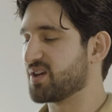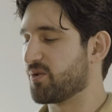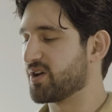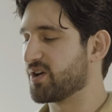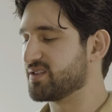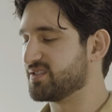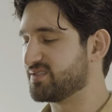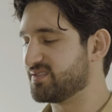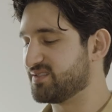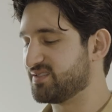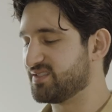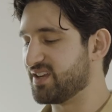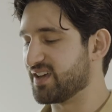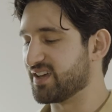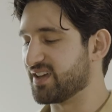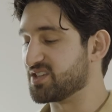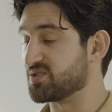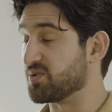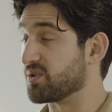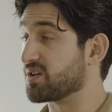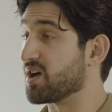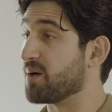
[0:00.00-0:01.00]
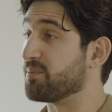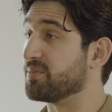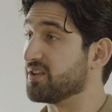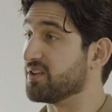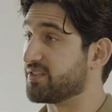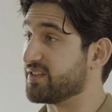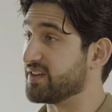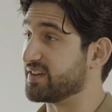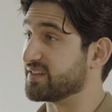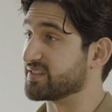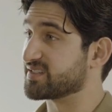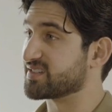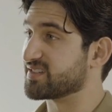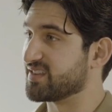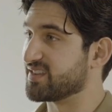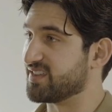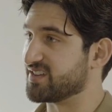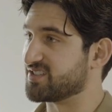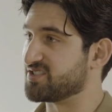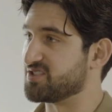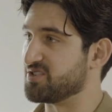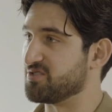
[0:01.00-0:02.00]
want to dig into a couple of things
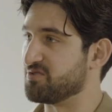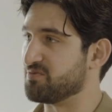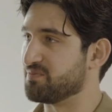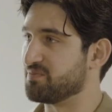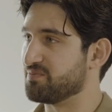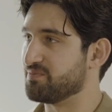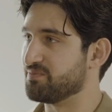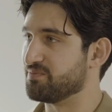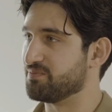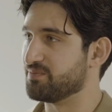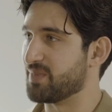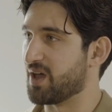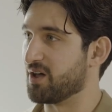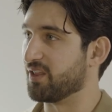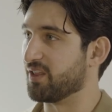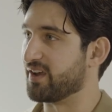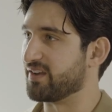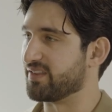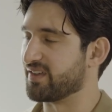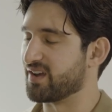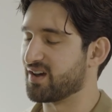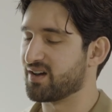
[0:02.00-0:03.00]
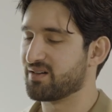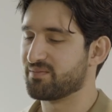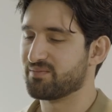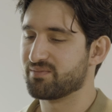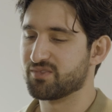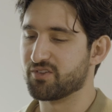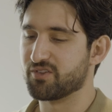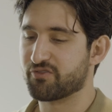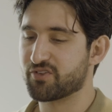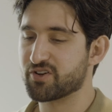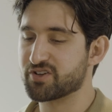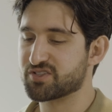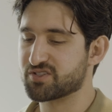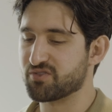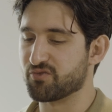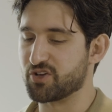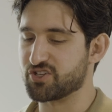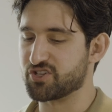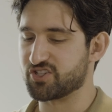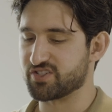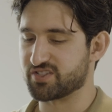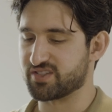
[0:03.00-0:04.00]
that you outlined there. The first of
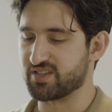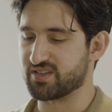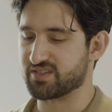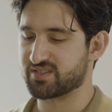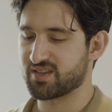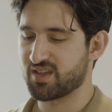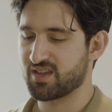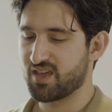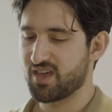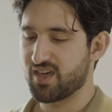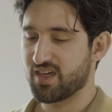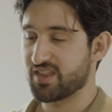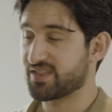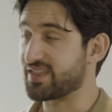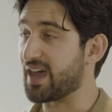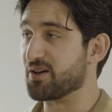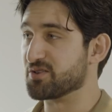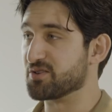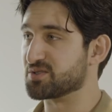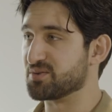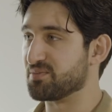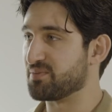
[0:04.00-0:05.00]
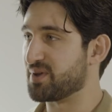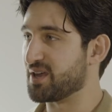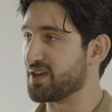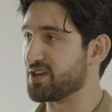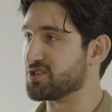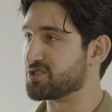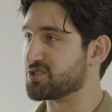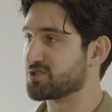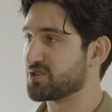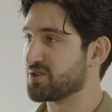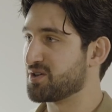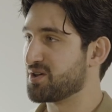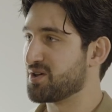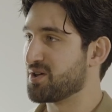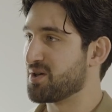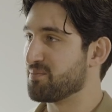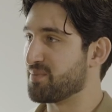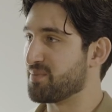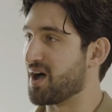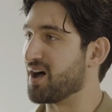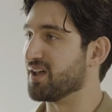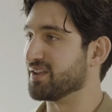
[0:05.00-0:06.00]
which is this 1,000-page
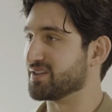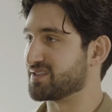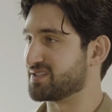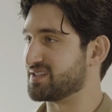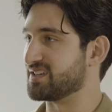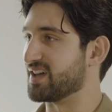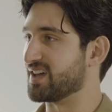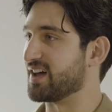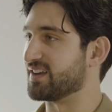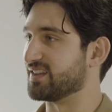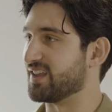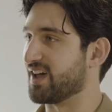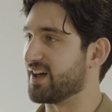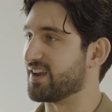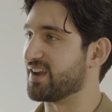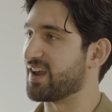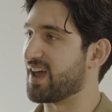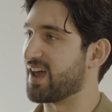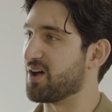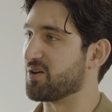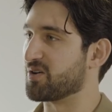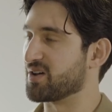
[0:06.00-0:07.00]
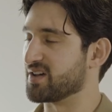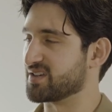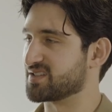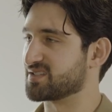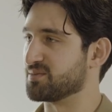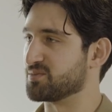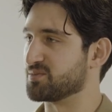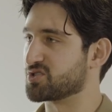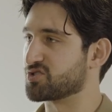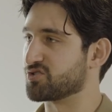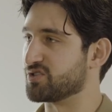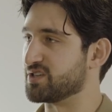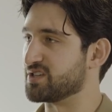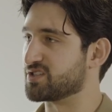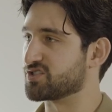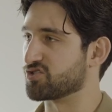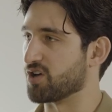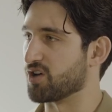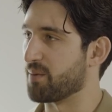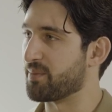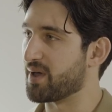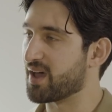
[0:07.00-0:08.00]
policy guideline on how customs treats
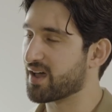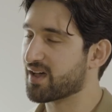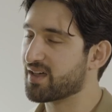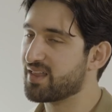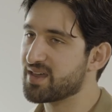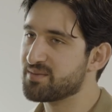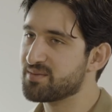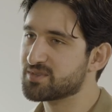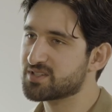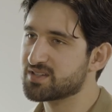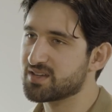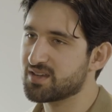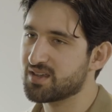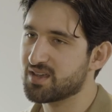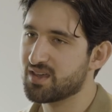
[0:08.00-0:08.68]
drawback claims.